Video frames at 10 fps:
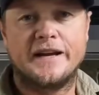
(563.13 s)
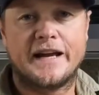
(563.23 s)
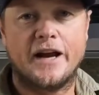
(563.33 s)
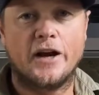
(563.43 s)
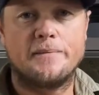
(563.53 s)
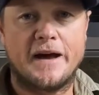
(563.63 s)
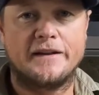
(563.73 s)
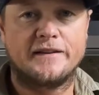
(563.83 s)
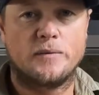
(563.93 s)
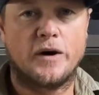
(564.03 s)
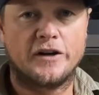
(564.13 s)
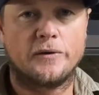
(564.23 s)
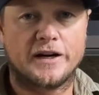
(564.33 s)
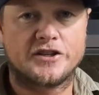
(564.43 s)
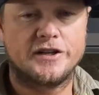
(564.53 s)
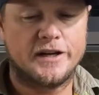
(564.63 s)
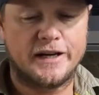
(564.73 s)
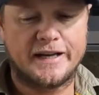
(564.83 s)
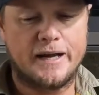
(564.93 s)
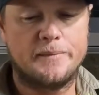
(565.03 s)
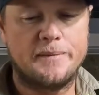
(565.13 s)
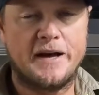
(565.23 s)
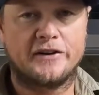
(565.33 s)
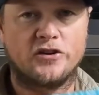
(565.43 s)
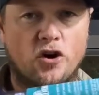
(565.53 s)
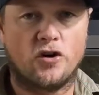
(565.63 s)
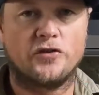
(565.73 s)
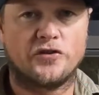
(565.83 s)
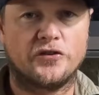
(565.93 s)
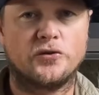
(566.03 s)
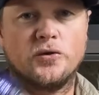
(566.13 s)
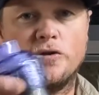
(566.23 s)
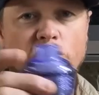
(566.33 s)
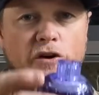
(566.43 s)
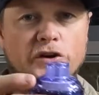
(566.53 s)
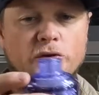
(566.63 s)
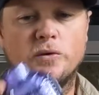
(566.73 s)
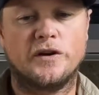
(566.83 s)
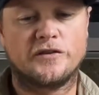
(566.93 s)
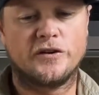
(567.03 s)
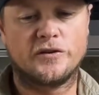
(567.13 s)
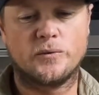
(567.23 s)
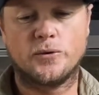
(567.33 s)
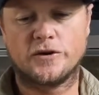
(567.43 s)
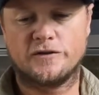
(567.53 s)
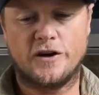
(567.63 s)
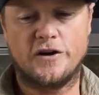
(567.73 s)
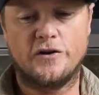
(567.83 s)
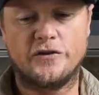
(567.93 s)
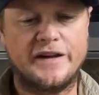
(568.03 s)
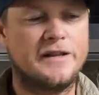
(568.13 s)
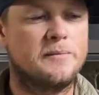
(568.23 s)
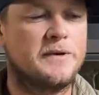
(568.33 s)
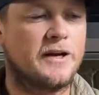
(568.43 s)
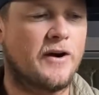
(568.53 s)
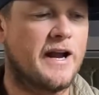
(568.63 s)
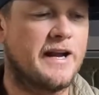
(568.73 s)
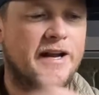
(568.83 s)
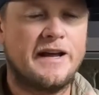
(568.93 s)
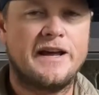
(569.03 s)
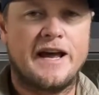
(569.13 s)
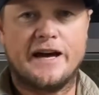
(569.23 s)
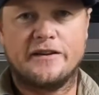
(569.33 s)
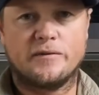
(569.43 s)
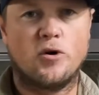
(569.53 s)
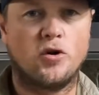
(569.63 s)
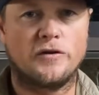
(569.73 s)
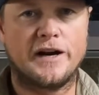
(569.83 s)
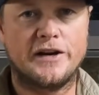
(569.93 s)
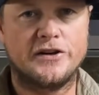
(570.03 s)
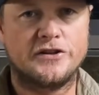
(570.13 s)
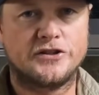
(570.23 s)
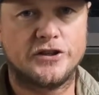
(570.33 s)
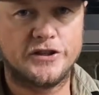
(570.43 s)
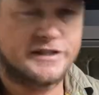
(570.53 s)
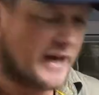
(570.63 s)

you can only mount this in one direction. It can be mounted horizontal or vertical as long as the water flows in the bigger end, out the smaller end to your